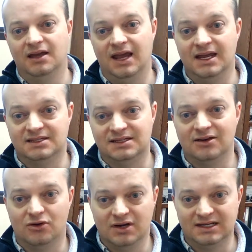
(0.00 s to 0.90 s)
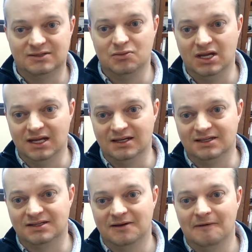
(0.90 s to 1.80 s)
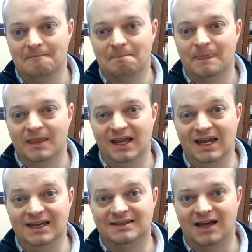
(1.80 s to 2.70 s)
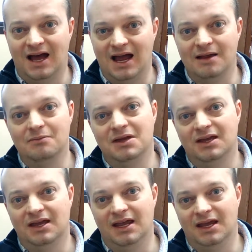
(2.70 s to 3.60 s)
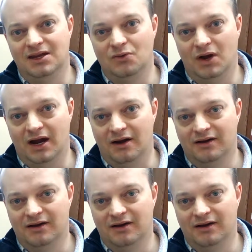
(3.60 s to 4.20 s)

Asynchronous means anytime, anywhere.